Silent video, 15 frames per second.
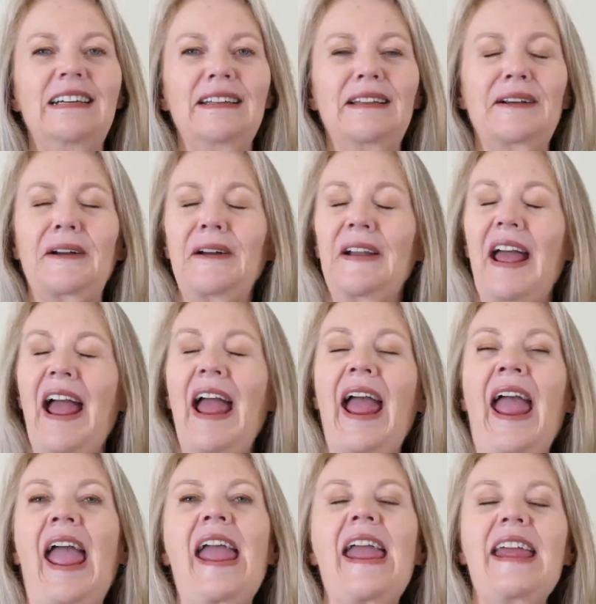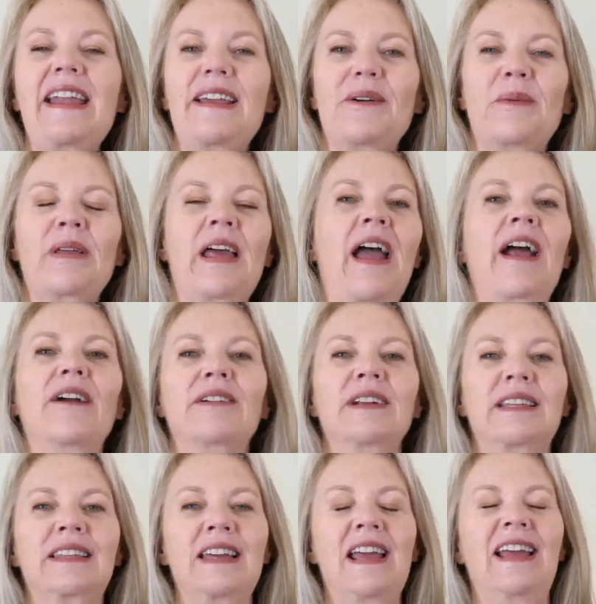They're going to hate it with everything.